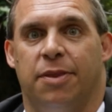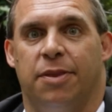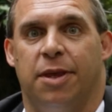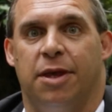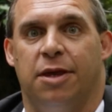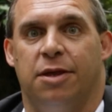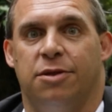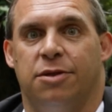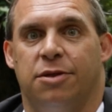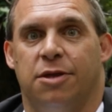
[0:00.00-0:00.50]
and
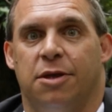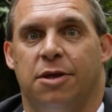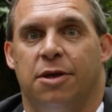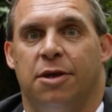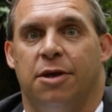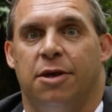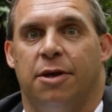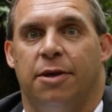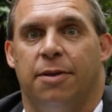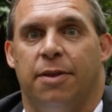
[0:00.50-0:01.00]
there's
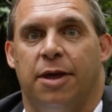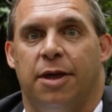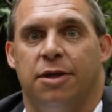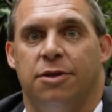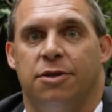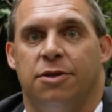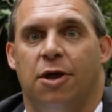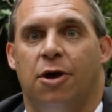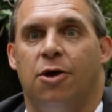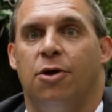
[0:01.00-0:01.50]

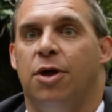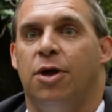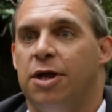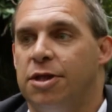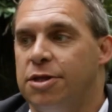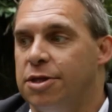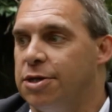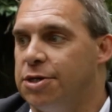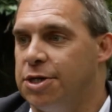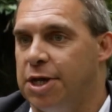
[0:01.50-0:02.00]
there's no
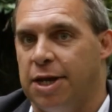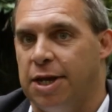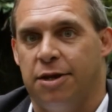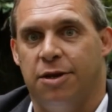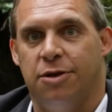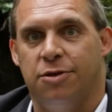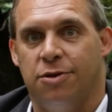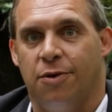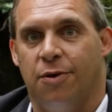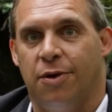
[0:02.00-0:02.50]
hidden
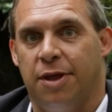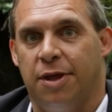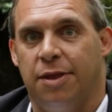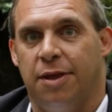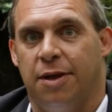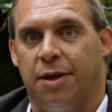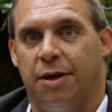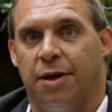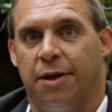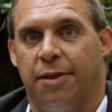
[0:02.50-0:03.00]
agendas or
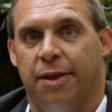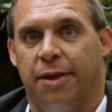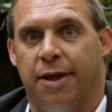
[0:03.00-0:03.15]
anything like